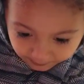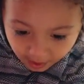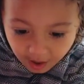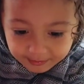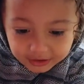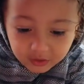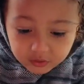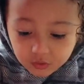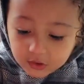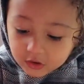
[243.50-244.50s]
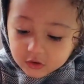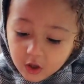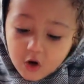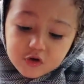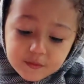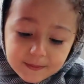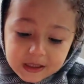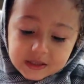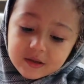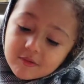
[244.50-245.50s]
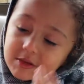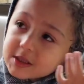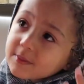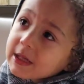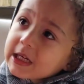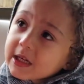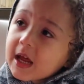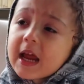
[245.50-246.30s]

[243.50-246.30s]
Mommy, don't do it close because I was making an